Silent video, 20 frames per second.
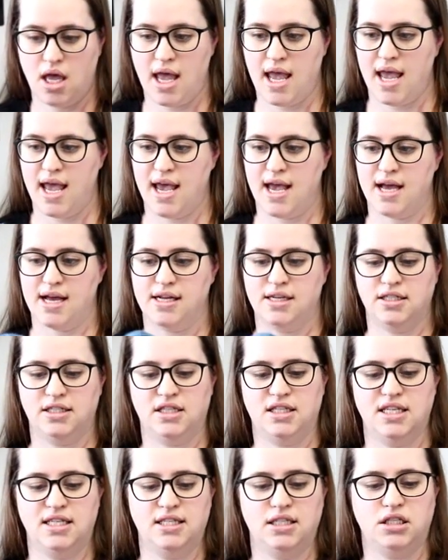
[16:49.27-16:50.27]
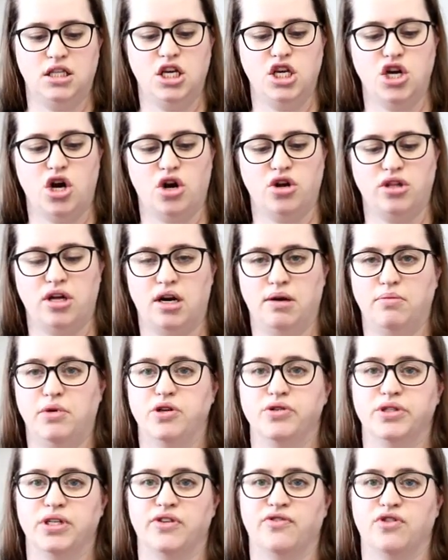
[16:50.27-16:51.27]
And this is the yarn that I'm
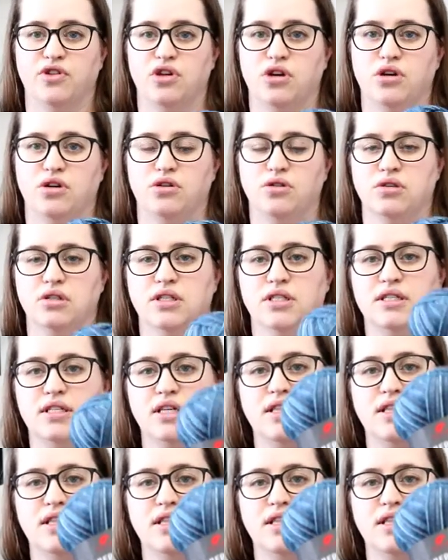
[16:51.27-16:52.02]
using for those.